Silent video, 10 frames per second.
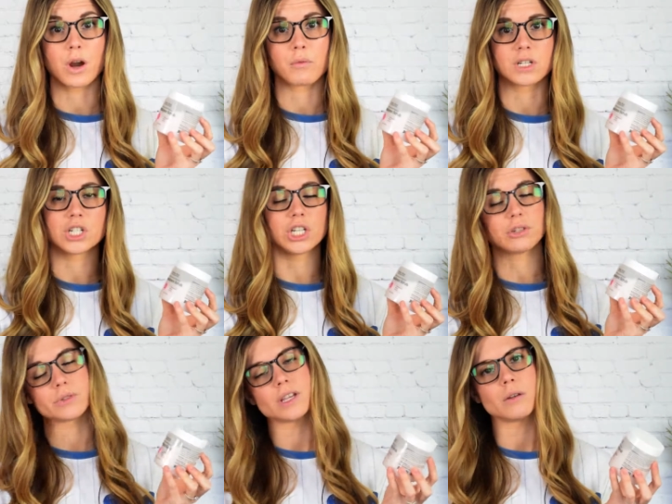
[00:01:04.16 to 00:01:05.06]
I went to
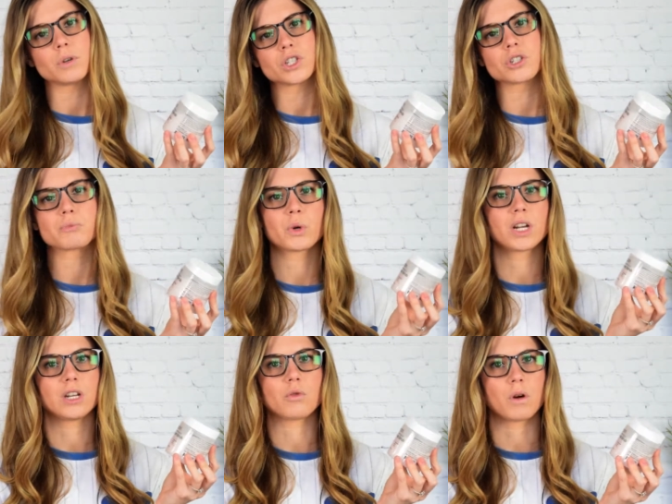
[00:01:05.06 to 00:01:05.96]
use it, which is
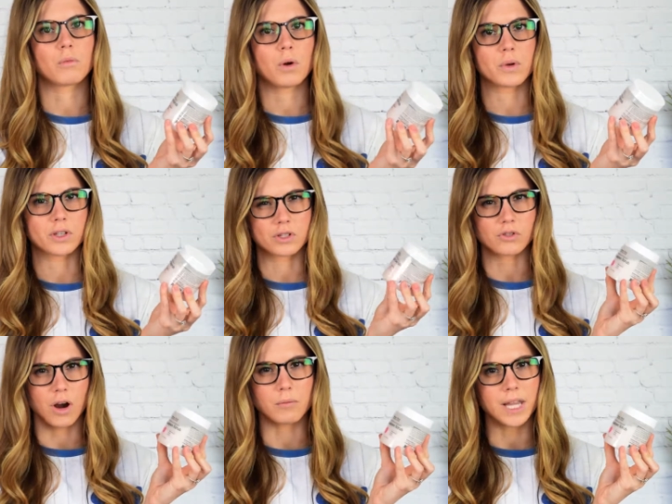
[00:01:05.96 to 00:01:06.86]
pretty normal with a
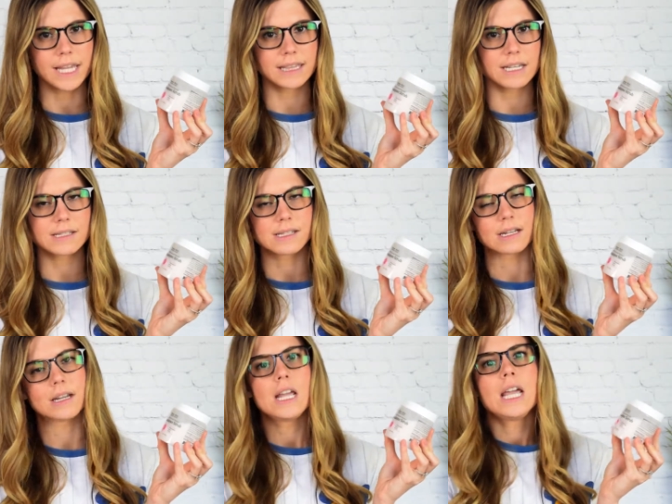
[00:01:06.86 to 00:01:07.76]
scrub like this.
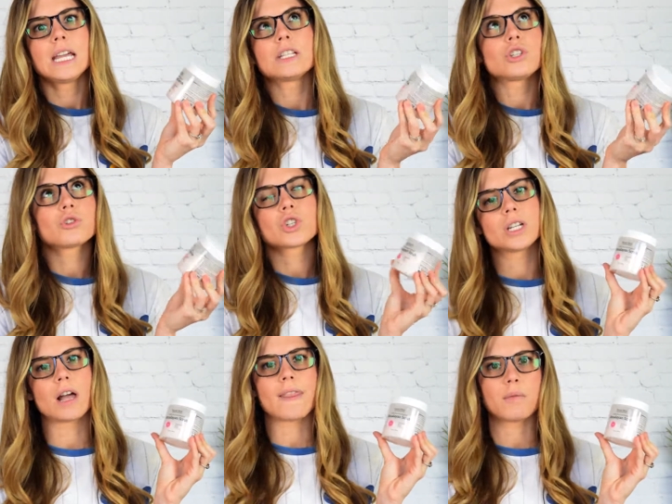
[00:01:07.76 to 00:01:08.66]
And it's
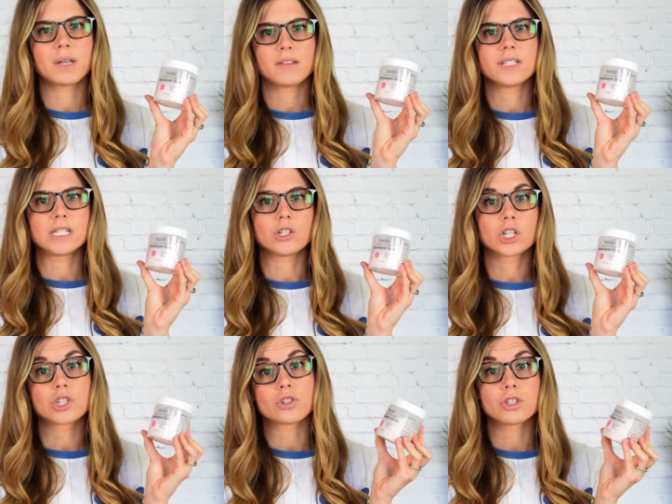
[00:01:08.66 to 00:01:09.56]
usually not that big of a deal
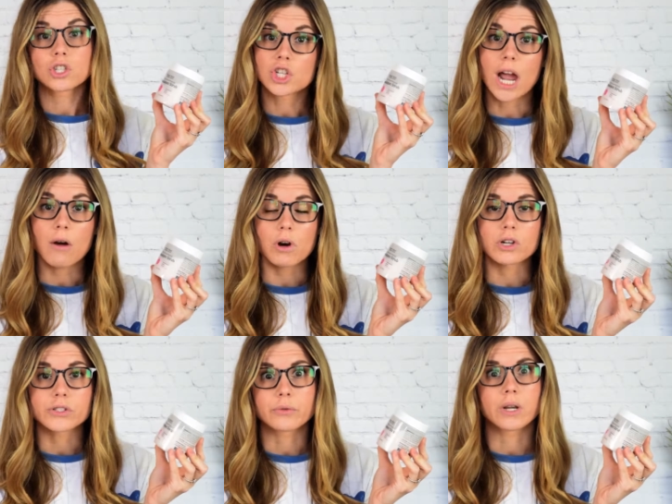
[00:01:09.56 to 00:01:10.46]
because you're in the
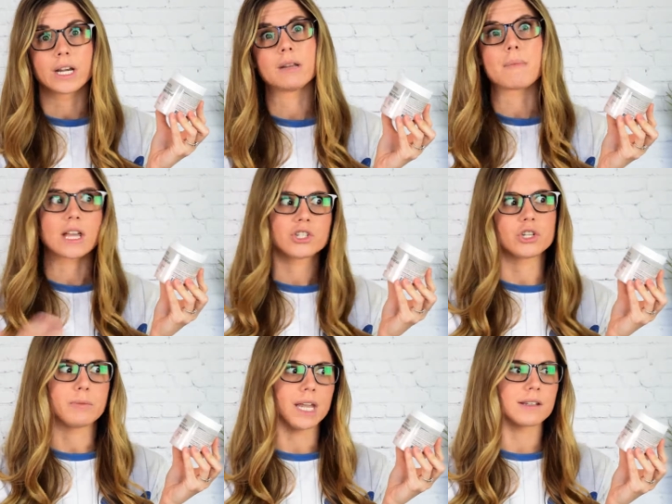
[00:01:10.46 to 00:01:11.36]
shower. So any mess
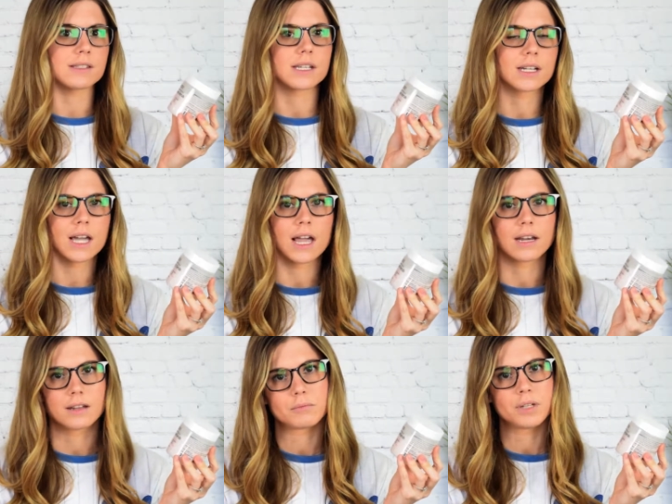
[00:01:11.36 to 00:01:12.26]
you make is going to
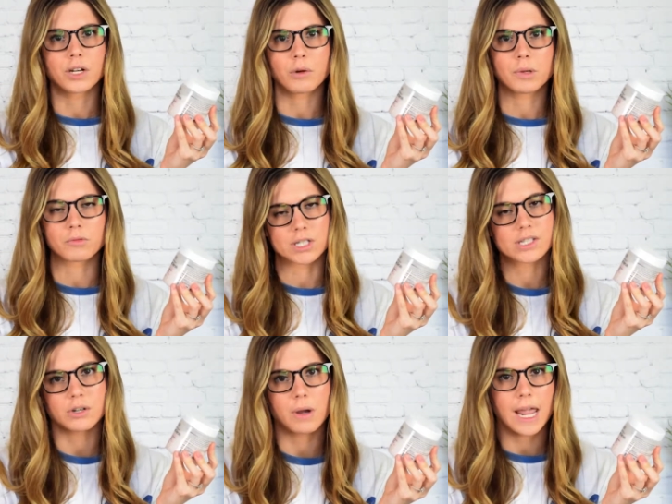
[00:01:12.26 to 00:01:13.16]
kind of, you know, be
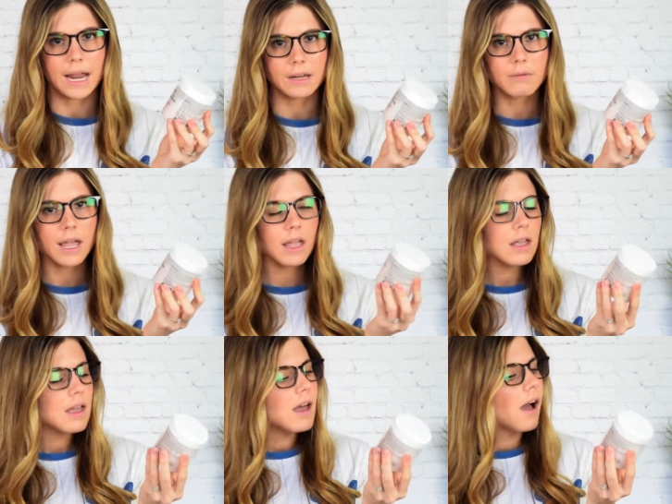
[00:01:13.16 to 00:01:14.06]
rinsed away anyway.